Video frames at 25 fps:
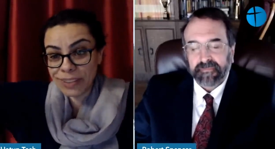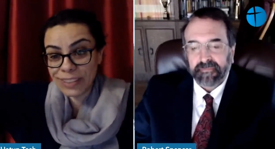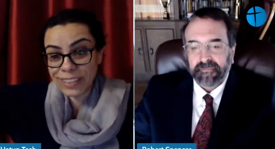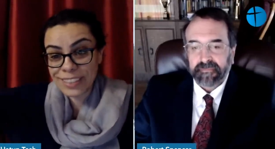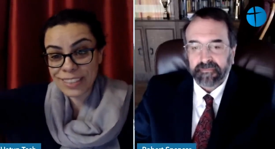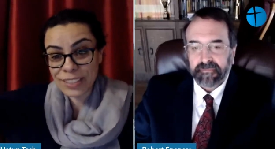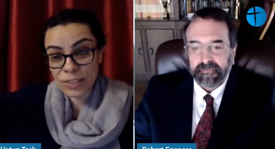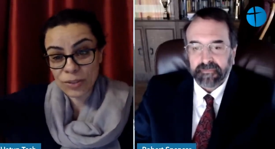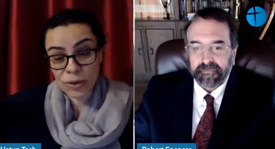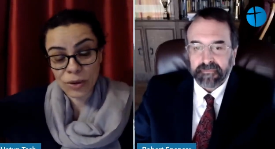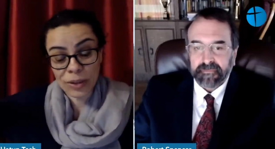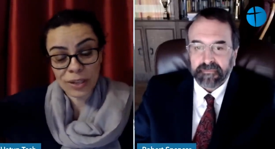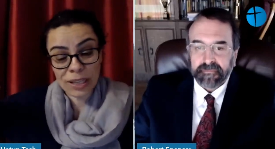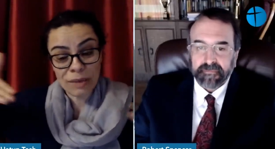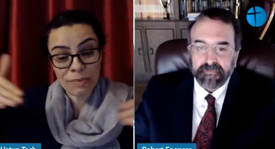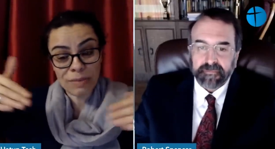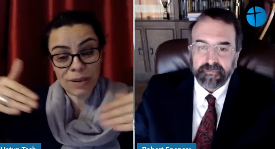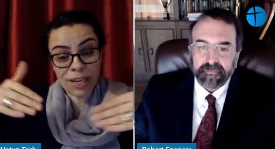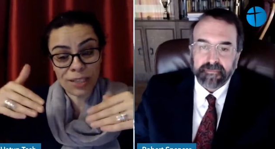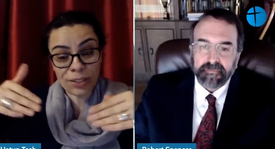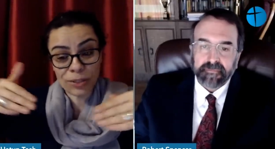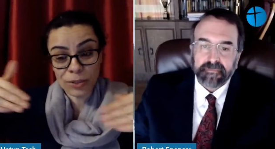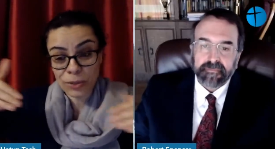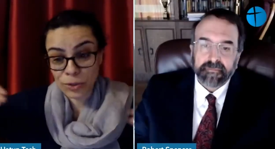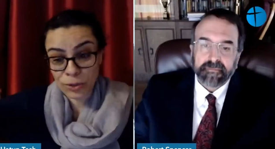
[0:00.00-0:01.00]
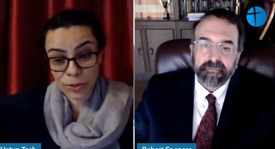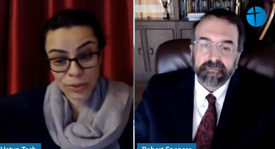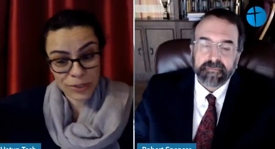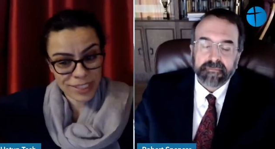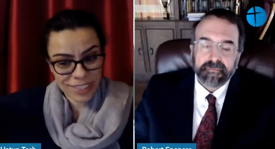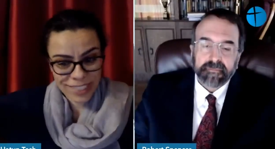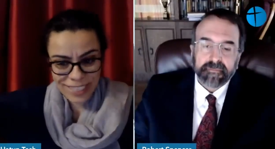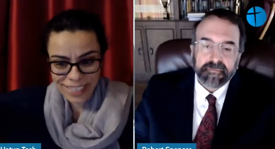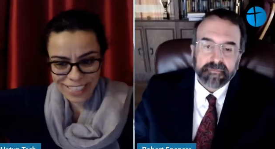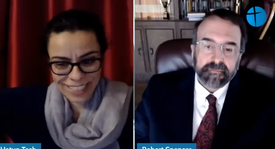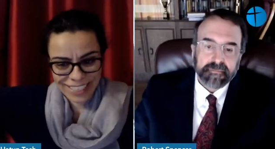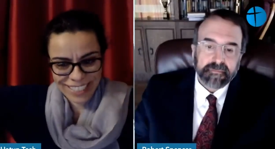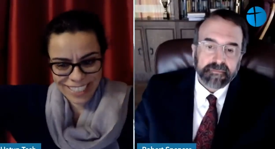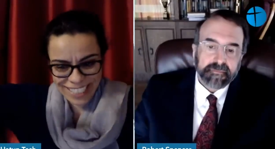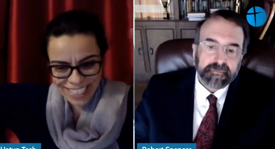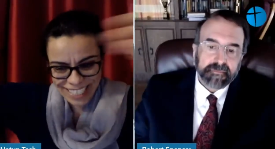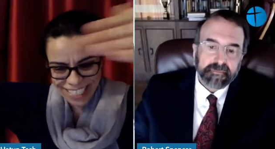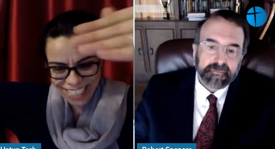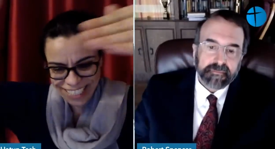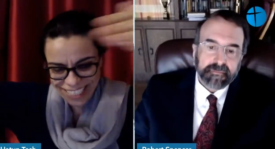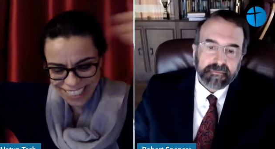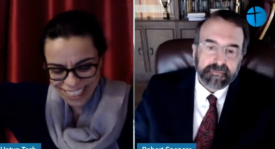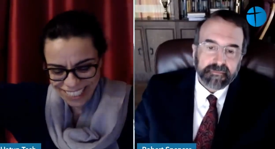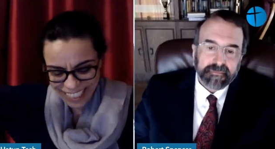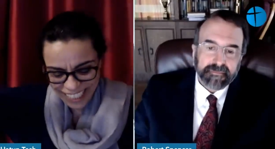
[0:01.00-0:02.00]
Speaker 1: it's all about crusades
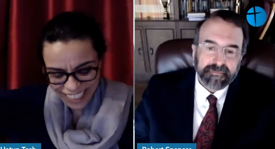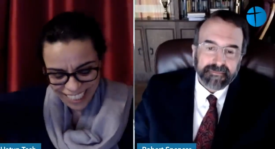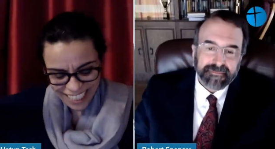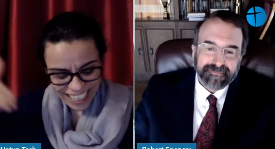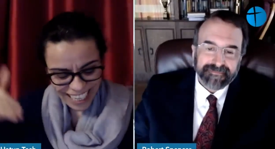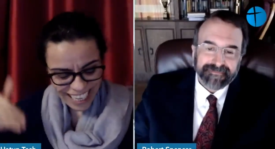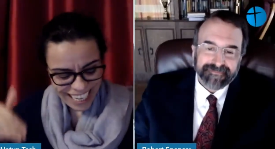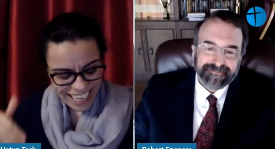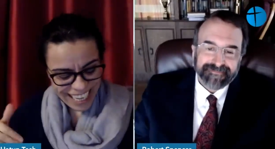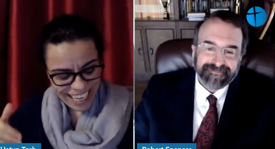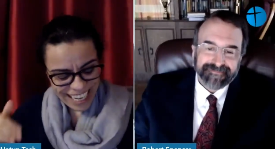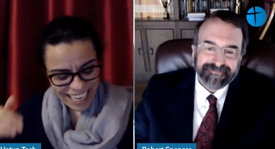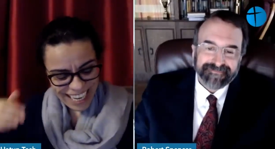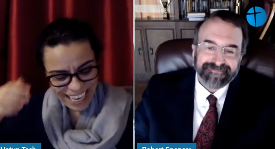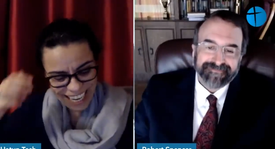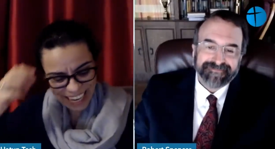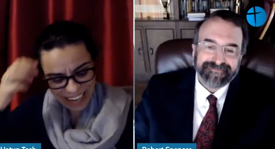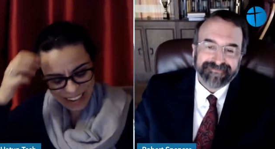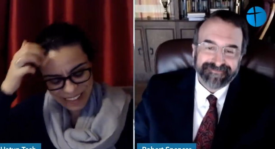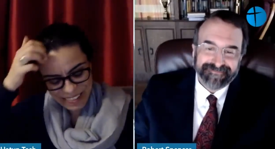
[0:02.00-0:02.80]
uh,